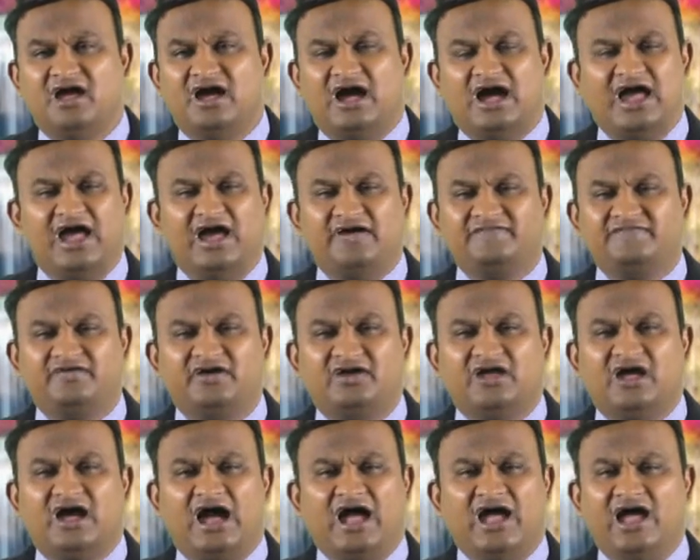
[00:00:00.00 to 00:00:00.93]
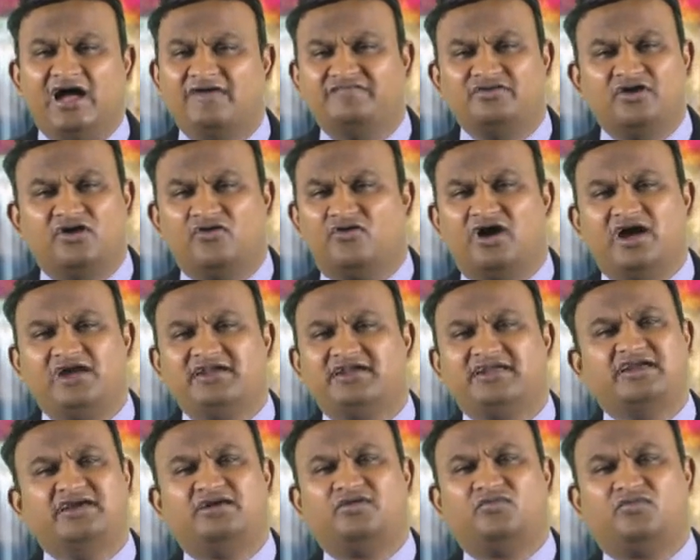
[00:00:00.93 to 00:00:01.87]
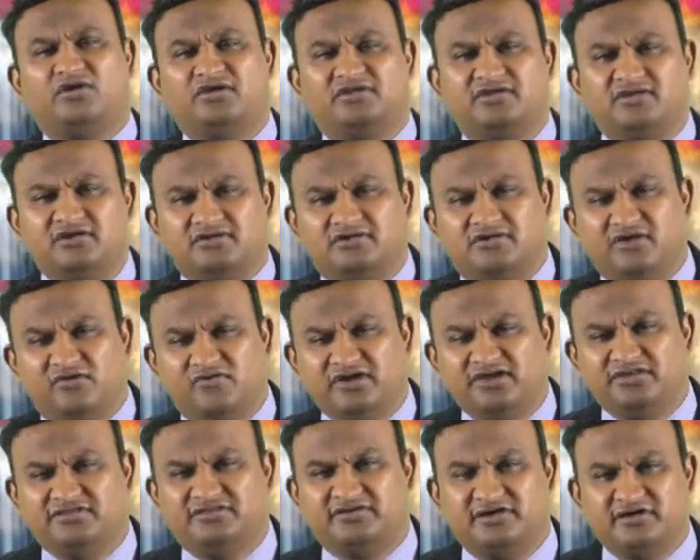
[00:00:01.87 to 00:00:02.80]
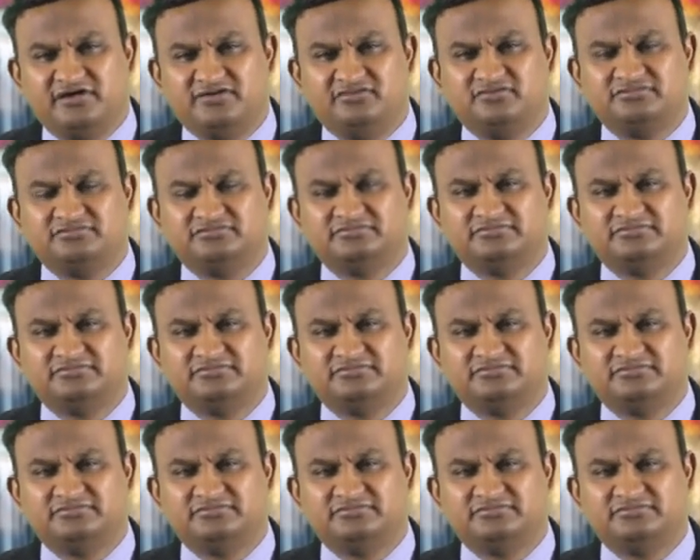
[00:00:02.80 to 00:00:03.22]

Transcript: I have no idea what you're going through.